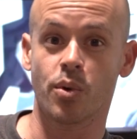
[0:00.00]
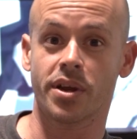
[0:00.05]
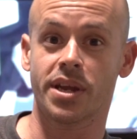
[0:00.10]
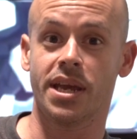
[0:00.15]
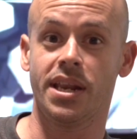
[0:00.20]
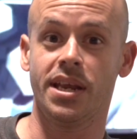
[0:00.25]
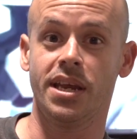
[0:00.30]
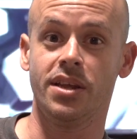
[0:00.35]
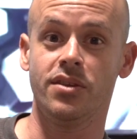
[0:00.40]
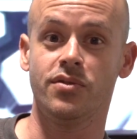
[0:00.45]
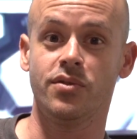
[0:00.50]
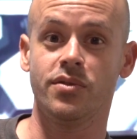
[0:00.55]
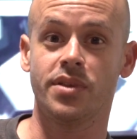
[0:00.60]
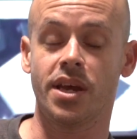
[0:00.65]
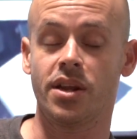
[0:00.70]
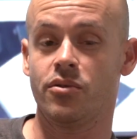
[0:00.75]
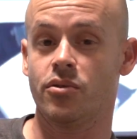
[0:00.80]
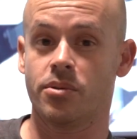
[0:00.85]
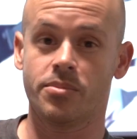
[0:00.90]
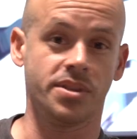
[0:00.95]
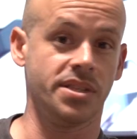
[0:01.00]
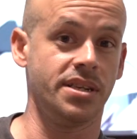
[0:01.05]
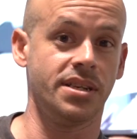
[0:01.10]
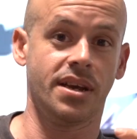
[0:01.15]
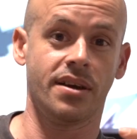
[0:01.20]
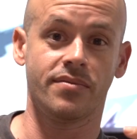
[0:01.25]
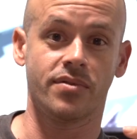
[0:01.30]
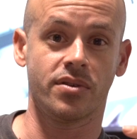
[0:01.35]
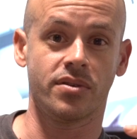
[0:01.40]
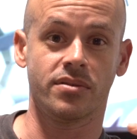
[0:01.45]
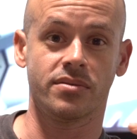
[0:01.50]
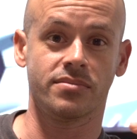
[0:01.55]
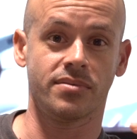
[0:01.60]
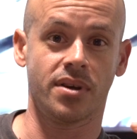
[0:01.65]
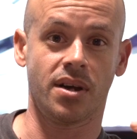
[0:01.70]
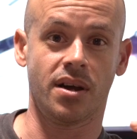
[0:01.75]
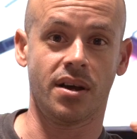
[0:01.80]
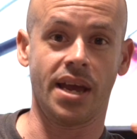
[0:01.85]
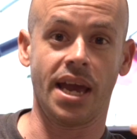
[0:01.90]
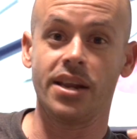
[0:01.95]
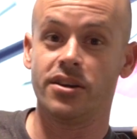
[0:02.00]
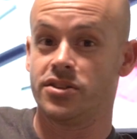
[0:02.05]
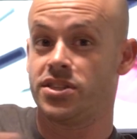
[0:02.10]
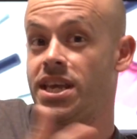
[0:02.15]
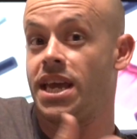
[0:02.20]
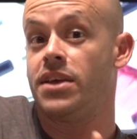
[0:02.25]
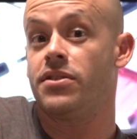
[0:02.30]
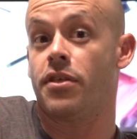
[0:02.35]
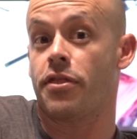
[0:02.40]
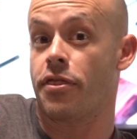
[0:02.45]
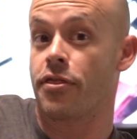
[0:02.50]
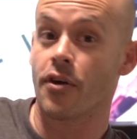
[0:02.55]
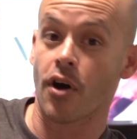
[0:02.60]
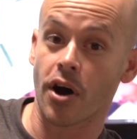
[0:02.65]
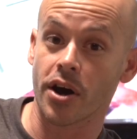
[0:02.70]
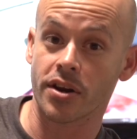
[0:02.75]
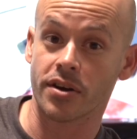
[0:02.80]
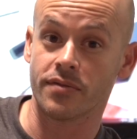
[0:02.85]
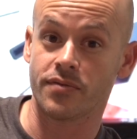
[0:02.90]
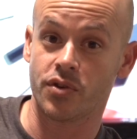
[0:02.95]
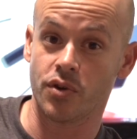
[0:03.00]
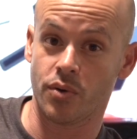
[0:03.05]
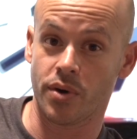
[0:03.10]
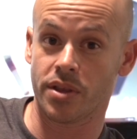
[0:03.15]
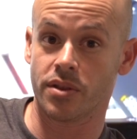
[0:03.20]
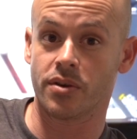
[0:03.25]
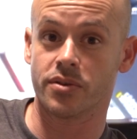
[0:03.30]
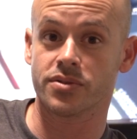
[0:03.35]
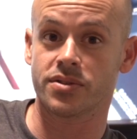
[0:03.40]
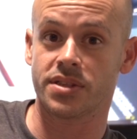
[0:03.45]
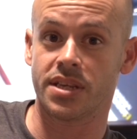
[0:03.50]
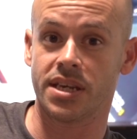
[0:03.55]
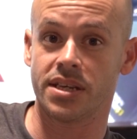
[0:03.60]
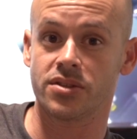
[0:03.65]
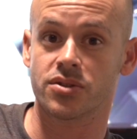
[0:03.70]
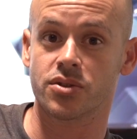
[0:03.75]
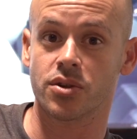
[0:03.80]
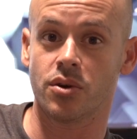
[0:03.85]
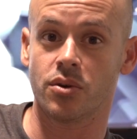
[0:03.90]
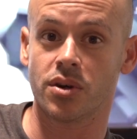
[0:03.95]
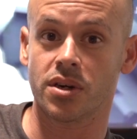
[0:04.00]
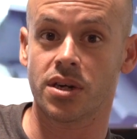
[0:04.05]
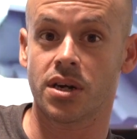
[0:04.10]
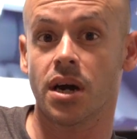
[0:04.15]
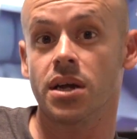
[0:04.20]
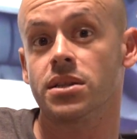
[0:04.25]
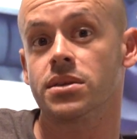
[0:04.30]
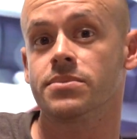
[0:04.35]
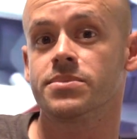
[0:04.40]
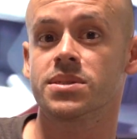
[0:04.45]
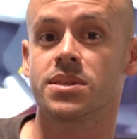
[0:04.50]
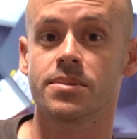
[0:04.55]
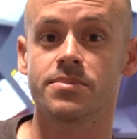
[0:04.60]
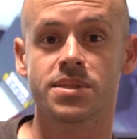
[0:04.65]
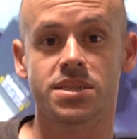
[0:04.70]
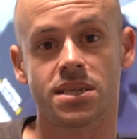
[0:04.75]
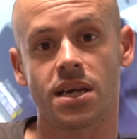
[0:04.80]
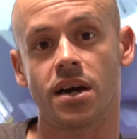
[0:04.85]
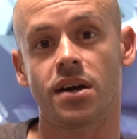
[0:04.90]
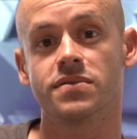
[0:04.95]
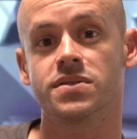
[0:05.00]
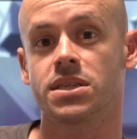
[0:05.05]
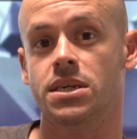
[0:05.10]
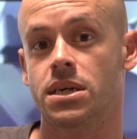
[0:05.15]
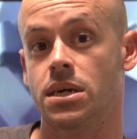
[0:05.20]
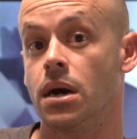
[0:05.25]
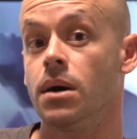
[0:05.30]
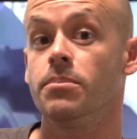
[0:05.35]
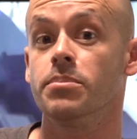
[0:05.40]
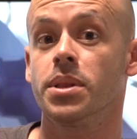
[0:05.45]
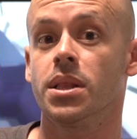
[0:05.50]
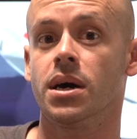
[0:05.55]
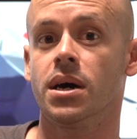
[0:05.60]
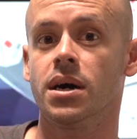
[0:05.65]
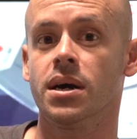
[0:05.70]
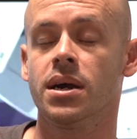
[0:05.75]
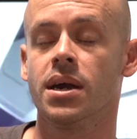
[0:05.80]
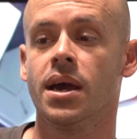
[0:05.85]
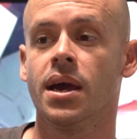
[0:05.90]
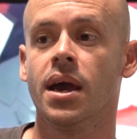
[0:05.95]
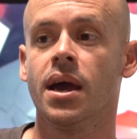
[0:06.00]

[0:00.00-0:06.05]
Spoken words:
were getting into that normally never entertained the thought of doing those things. So Gundams themselves in Gunpla,